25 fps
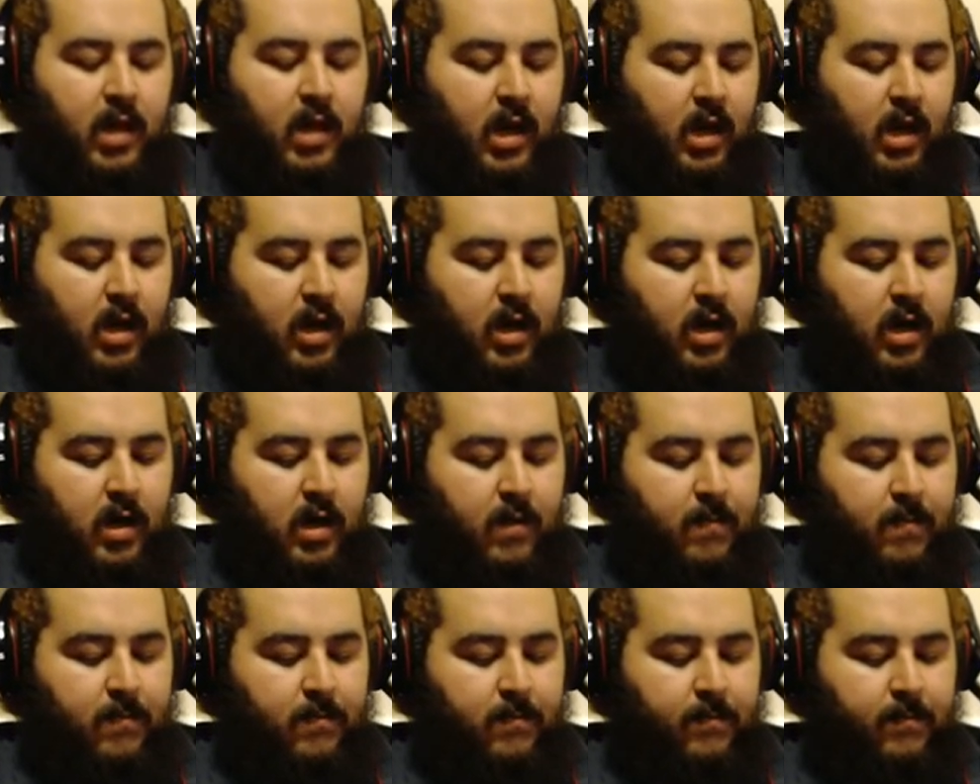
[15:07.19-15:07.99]
Um,
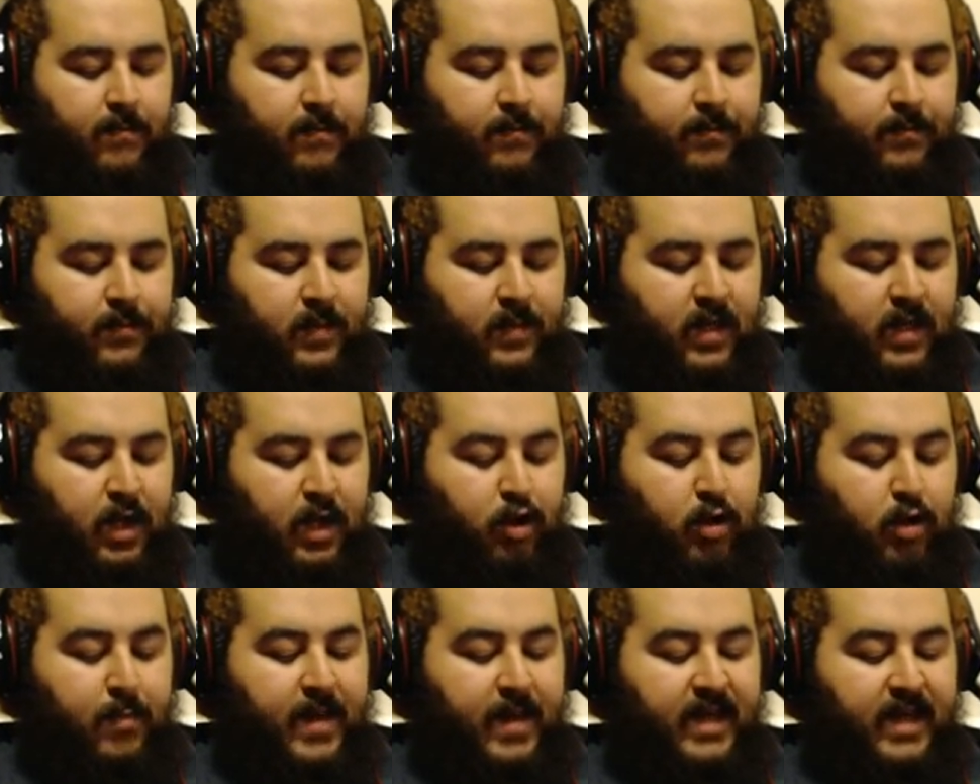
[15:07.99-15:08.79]
can
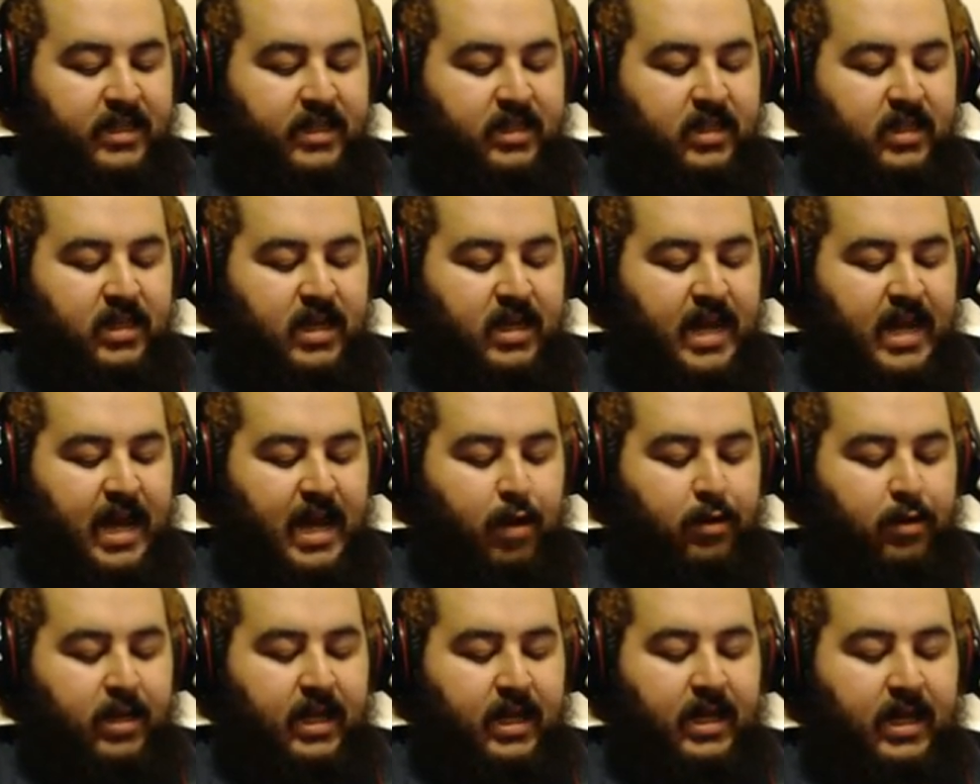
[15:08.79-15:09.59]
you imagine
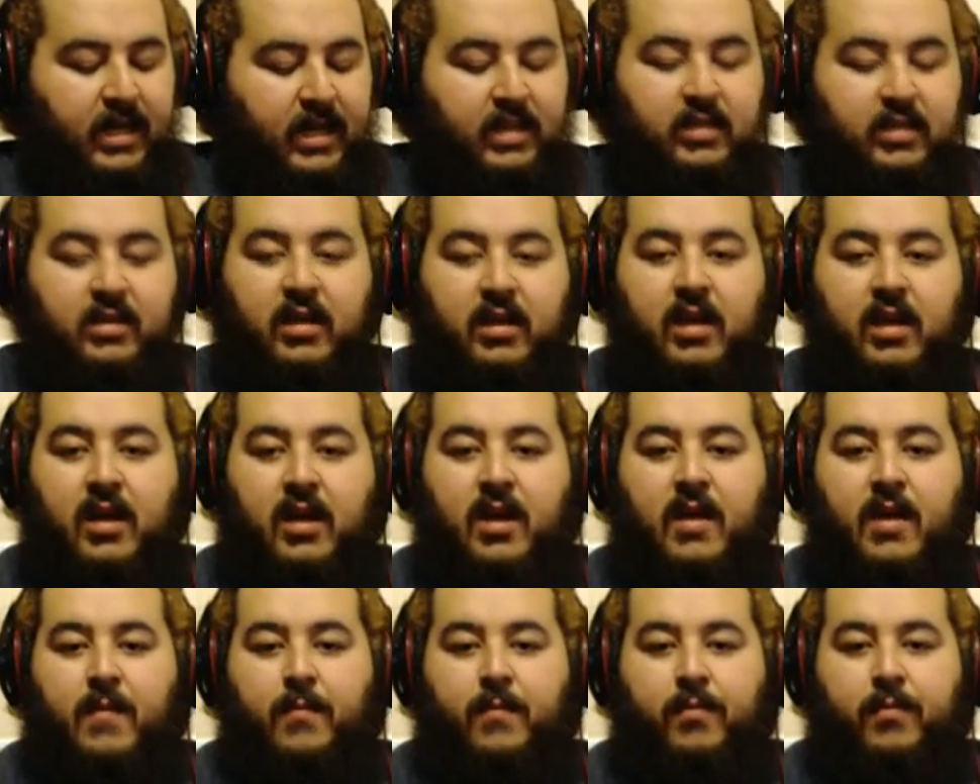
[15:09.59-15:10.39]
nowadays
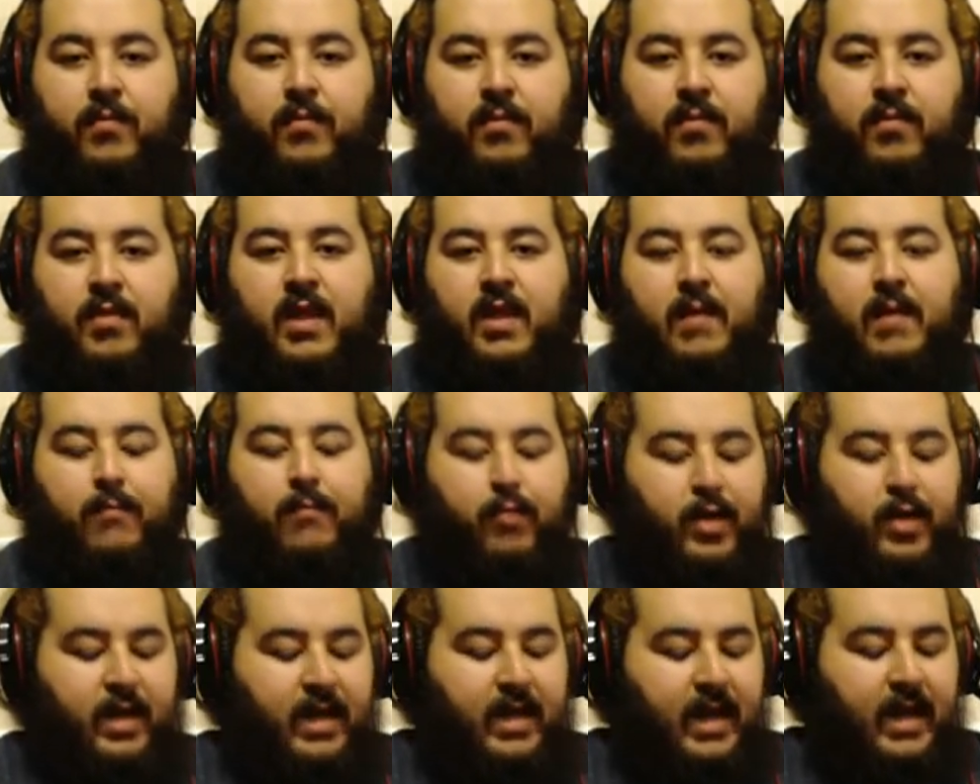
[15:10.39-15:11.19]
them
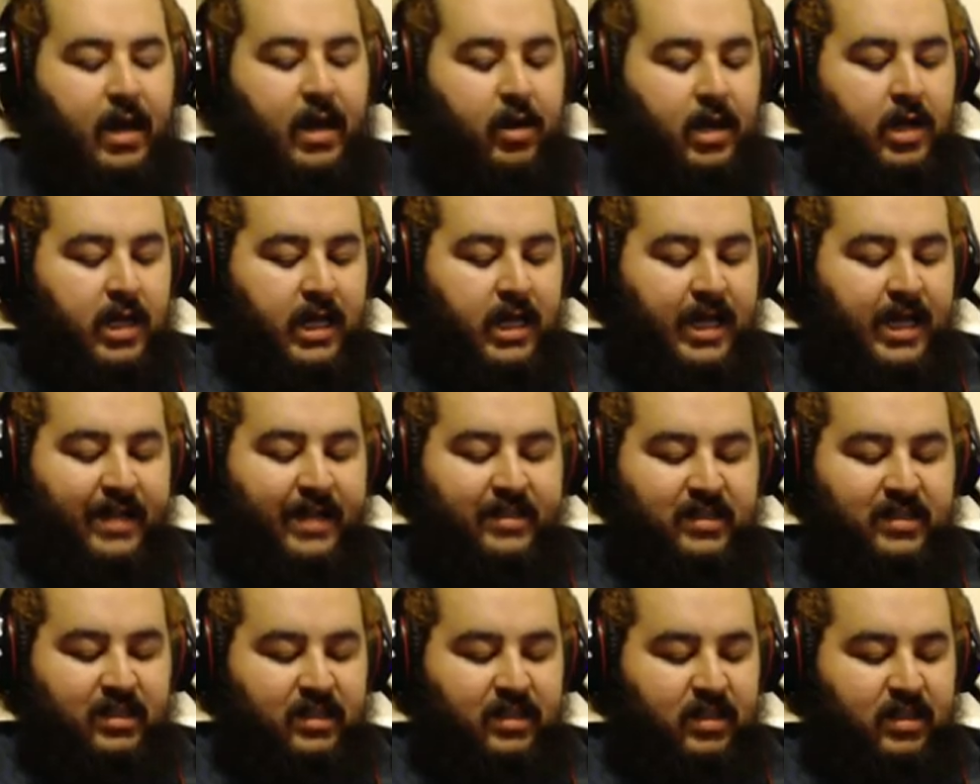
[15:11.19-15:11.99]
bringing out a
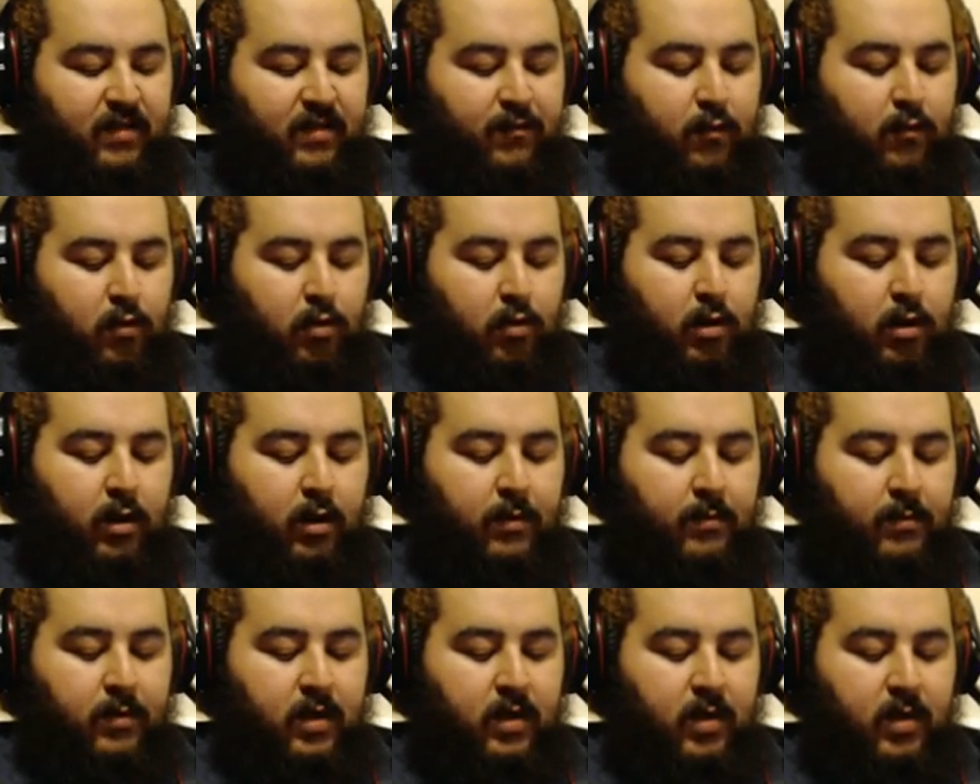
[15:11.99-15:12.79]
N64
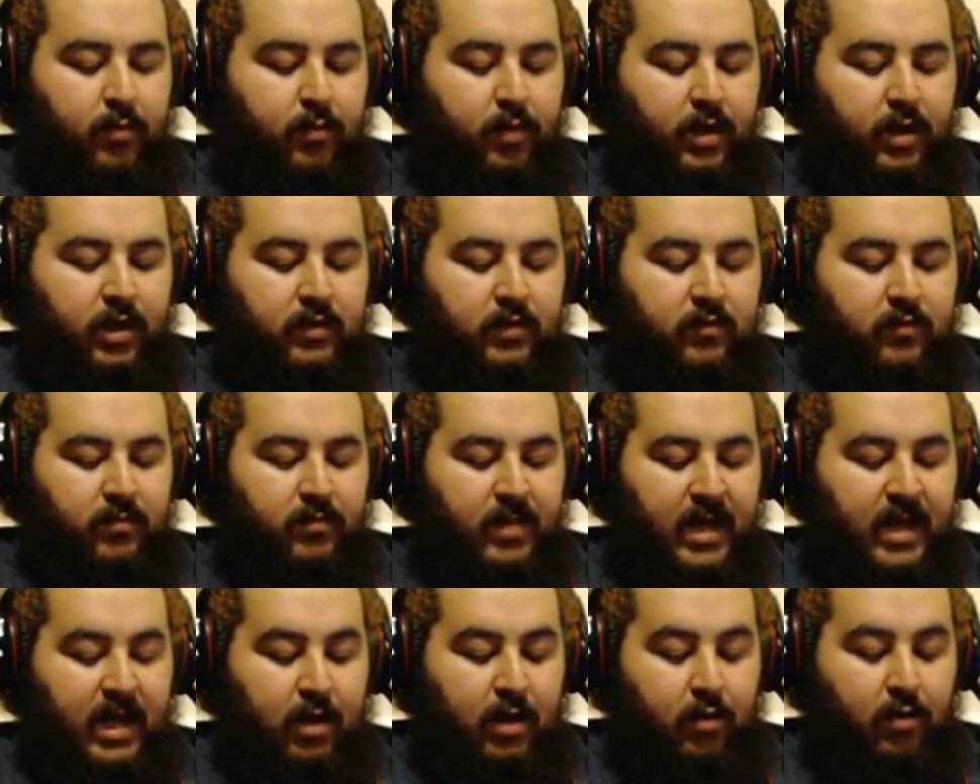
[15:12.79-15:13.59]
a couple years from
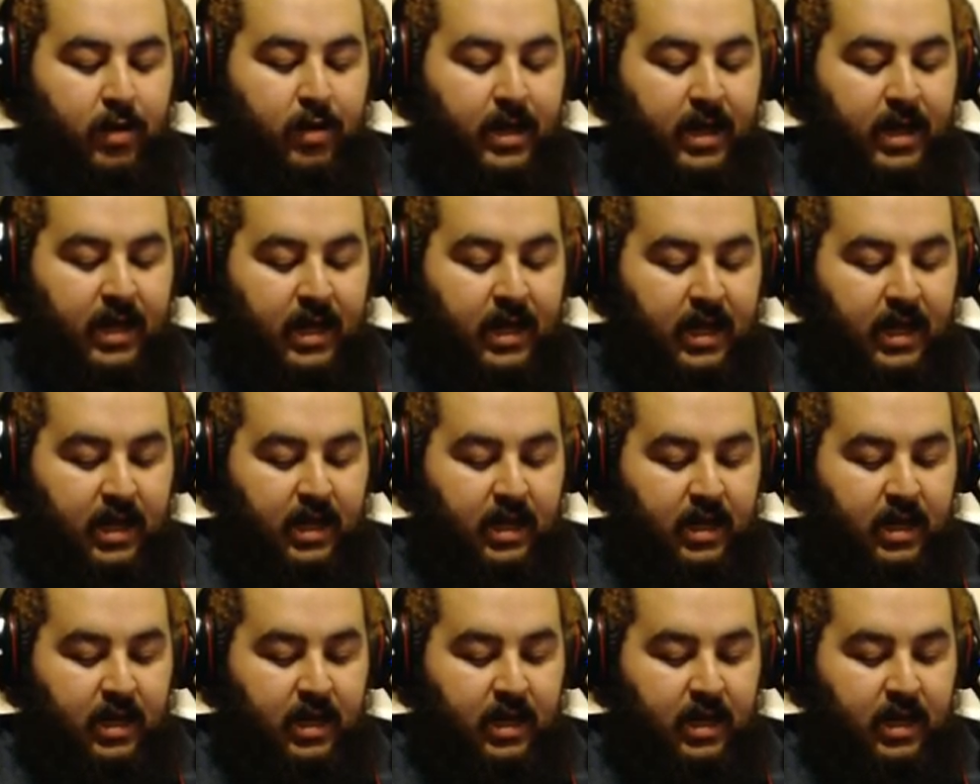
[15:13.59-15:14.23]
now, and it